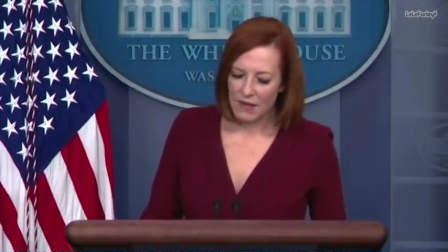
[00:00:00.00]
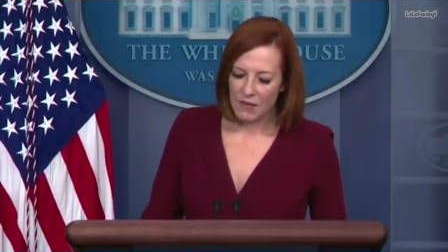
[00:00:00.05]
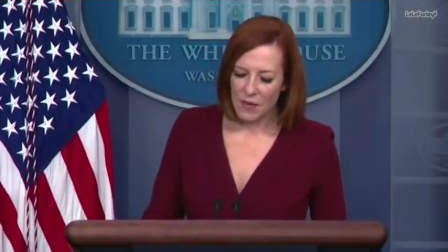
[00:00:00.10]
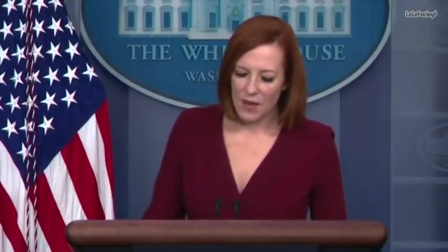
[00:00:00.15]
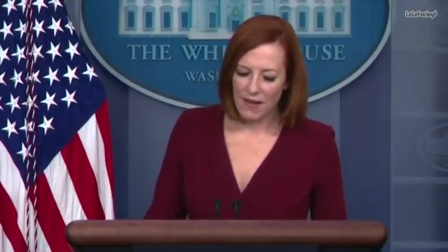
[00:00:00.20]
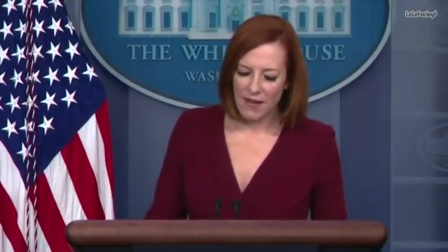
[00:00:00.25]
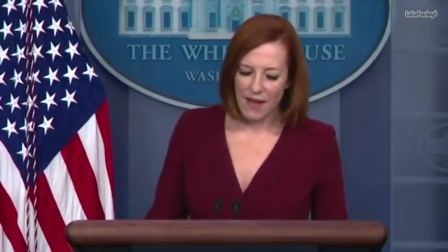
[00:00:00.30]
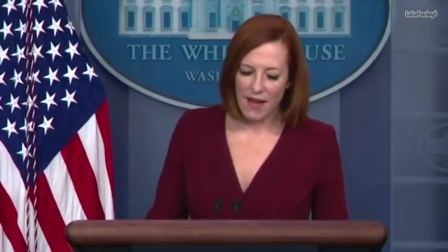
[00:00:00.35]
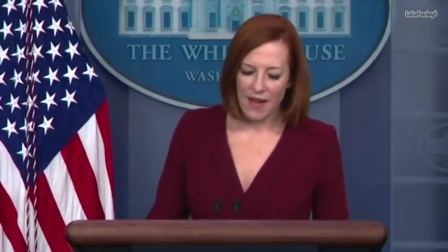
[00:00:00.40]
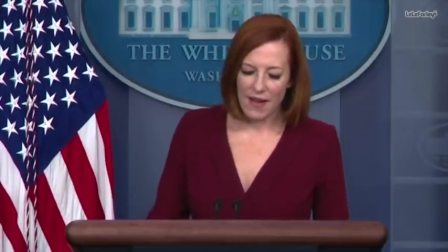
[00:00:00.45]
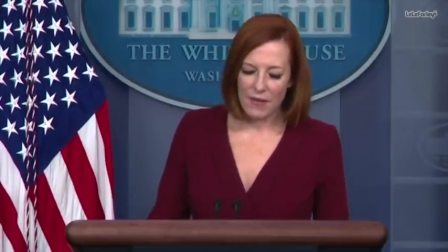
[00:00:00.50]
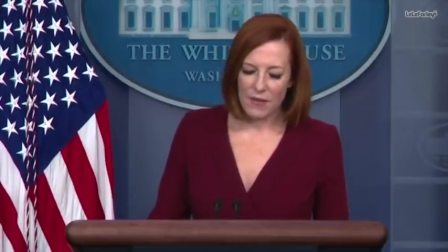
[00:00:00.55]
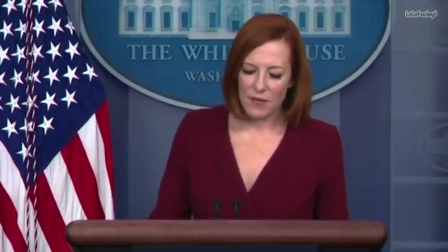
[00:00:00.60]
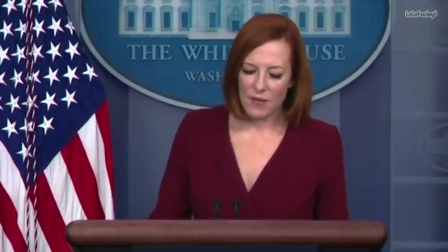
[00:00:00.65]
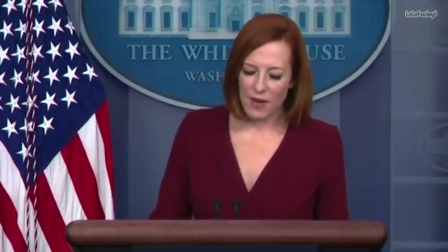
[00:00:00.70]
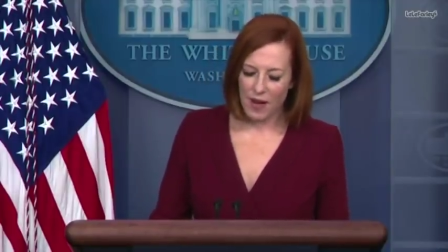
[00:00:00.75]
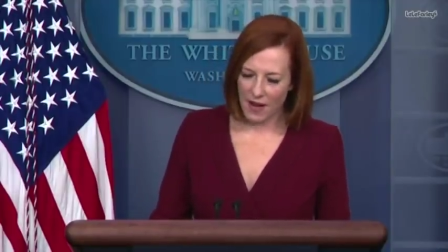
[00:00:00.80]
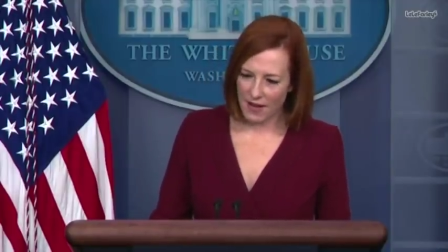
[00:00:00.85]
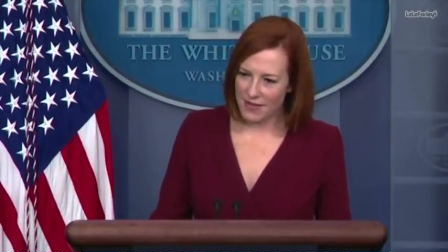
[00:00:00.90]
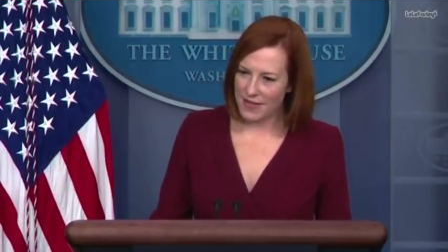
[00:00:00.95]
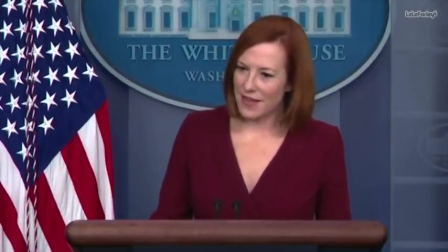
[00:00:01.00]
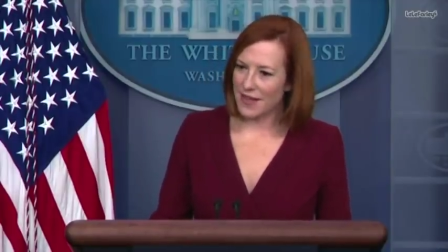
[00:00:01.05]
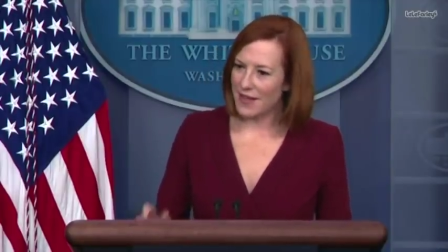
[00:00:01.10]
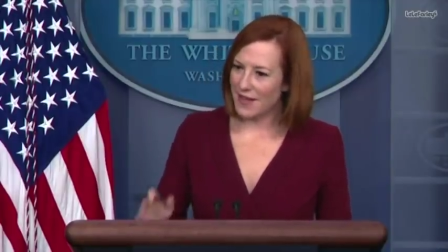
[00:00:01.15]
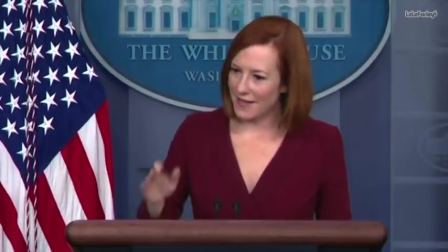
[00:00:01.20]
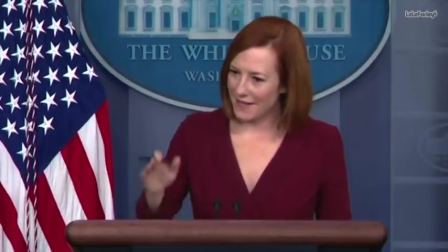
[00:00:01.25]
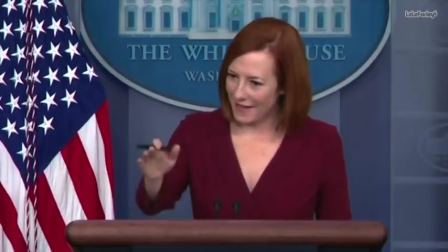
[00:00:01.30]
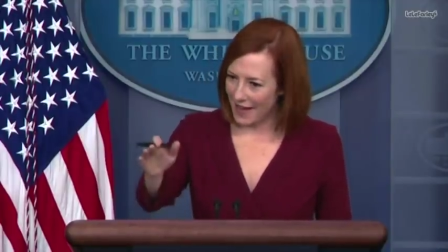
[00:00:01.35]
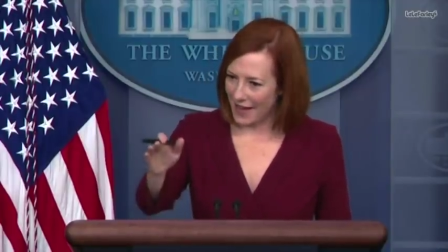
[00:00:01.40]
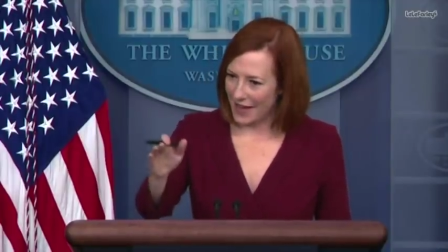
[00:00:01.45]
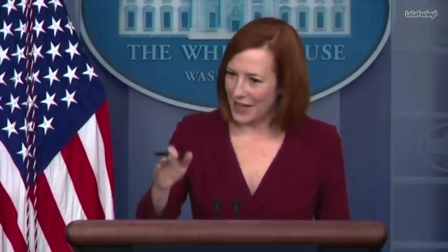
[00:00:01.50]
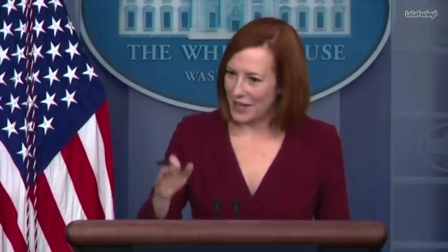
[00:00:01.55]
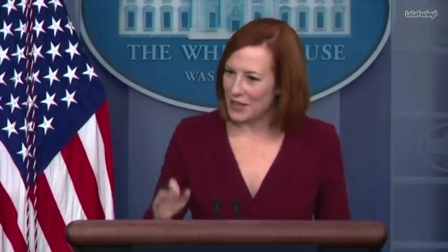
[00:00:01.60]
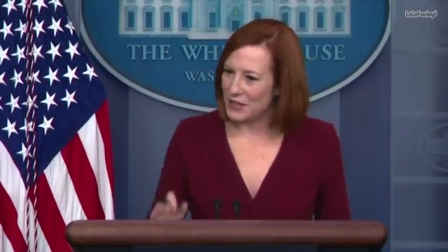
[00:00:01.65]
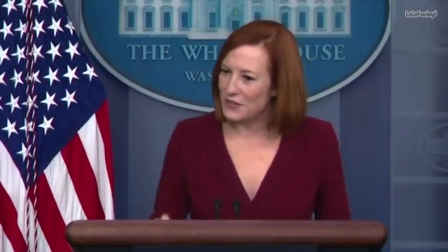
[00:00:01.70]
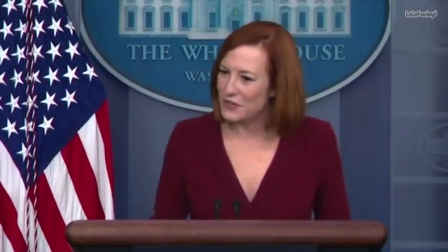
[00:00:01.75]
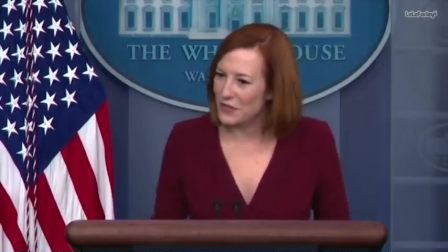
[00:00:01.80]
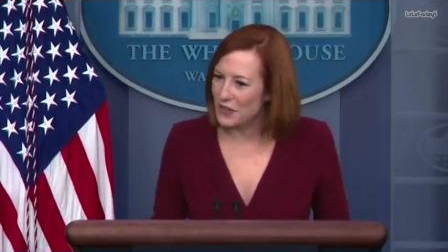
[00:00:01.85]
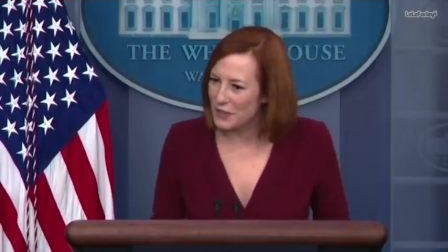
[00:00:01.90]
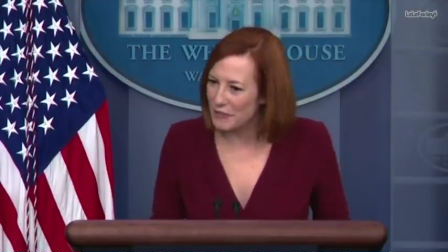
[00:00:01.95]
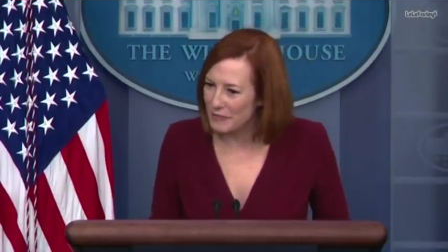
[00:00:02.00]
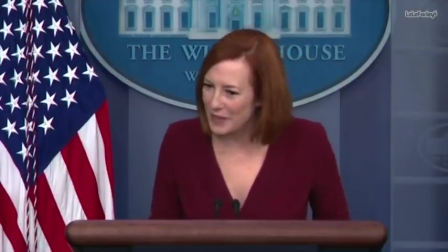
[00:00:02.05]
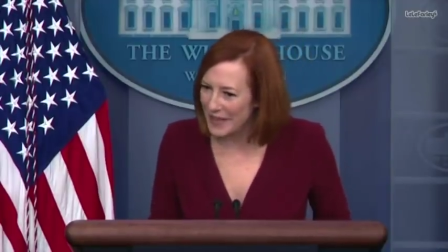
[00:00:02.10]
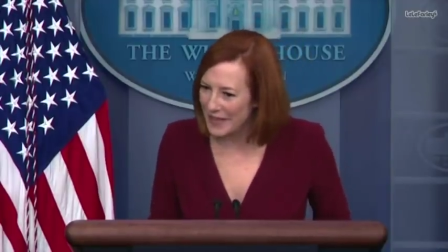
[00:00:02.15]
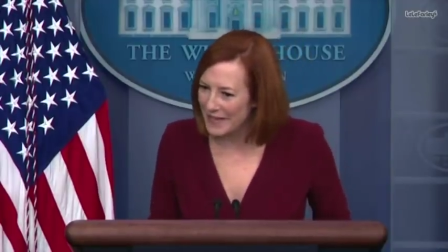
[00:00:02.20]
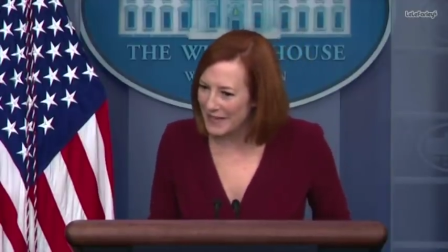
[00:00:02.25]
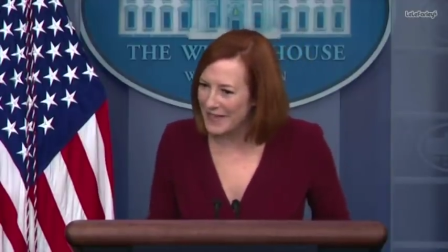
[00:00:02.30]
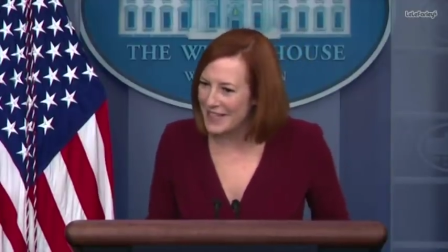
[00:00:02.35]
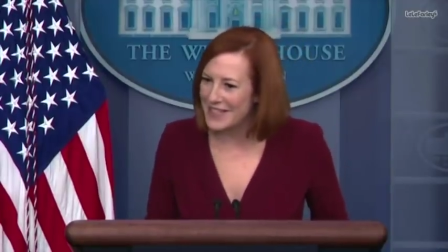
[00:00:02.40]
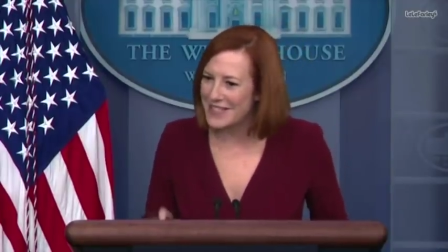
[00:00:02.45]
Well, I, I think he, I can confirm, Peter,